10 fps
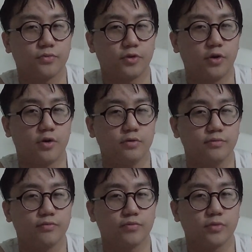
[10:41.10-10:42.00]
You know?
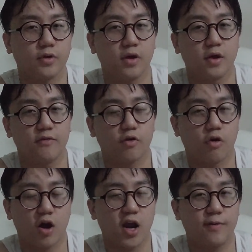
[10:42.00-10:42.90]
If you're
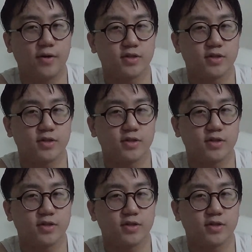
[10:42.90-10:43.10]
crying while